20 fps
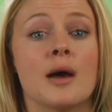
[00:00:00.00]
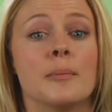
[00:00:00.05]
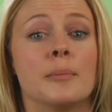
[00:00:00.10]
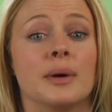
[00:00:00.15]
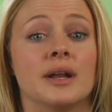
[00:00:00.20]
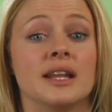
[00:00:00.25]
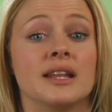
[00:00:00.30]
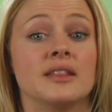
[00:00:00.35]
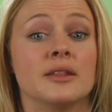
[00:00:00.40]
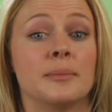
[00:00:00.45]

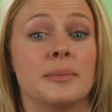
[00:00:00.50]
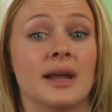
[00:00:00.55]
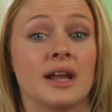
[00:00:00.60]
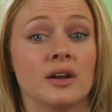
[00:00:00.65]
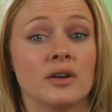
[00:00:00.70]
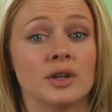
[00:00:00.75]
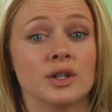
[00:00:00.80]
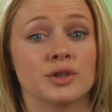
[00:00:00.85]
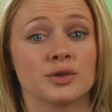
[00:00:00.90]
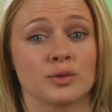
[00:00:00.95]
but in the
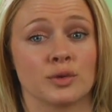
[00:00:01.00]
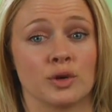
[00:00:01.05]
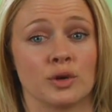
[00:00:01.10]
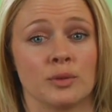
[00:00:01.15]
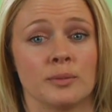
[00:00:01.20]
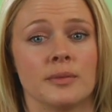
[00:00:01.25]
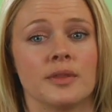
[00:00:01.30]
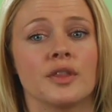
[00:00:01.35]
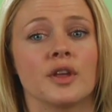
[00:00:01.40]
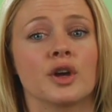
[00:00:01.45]
parent's
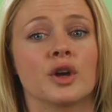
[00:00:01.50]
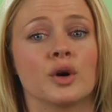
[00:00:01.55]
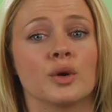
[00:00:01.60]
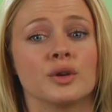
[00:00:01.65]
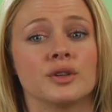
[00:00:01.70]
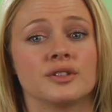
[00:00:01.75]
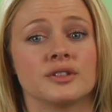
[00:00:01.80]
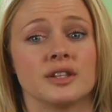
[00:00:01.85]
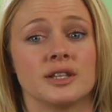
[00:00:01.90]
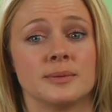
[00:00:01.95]
room, the
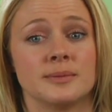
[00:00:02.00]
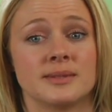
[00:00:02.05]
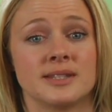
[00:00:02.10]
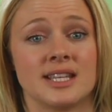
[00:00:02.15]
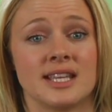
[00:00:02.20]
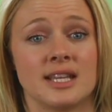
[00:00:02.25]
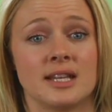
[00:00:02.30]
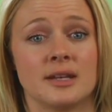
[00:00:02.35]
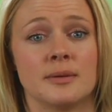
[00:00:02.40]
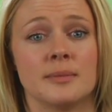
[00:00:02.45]
go-to-sleep
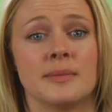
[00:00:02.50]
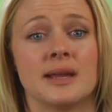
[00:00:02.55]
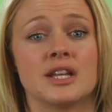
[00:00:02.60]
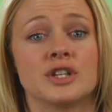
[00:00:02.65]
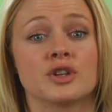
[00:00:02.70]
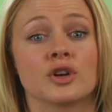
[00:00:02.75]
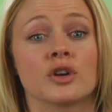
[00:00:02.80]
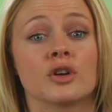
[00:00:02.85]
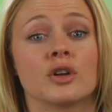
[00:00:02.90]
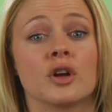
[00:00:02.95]
scene may
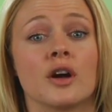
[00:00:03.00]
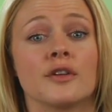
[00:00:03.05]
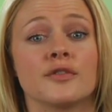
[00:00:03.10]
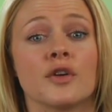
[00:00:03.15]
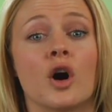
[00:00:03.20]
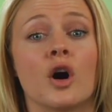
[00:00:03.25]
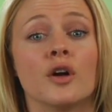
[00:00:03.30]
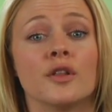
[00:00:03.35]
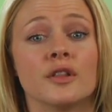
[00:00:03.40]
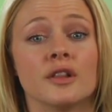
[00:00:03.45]
turn off
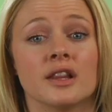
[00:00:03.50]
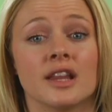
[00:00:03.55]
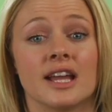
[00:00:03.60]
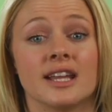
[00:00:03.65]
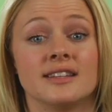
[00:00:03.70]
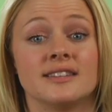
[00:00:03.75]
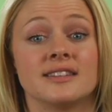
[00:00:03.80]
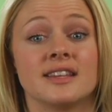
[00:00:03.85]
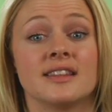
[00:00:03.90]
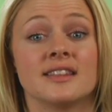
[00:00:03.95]
all the
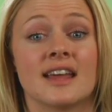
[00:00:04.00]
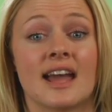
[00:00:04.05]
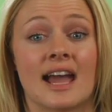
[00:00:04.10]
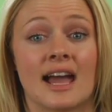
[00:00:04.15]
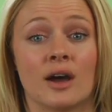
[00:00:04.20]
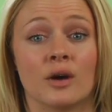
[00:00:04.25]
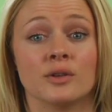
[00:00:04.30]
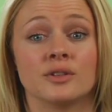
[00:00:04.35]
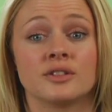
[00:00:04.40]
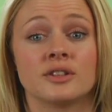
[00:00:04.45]
lights in the
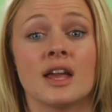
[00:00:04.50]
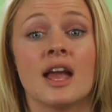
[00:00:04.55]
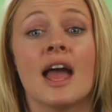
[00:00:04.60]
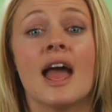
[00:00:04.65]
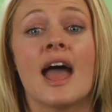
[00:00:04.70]
house